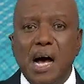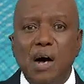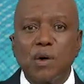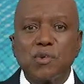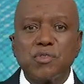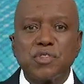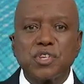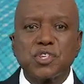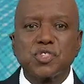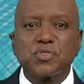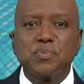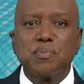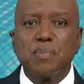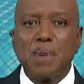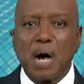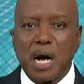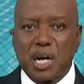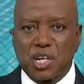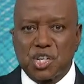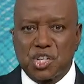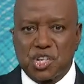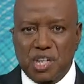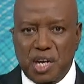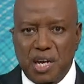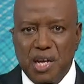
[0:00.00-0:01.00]
how this
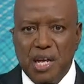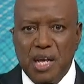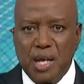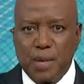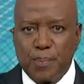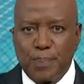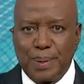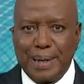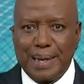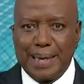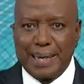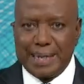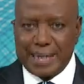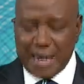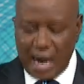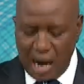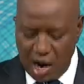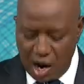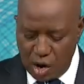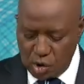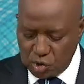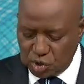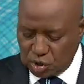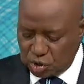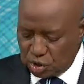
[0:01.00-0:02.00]
march uh, played
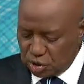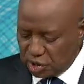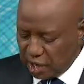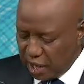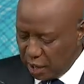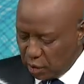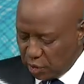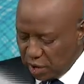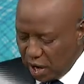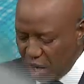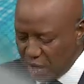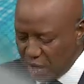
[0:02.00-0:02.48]
out today.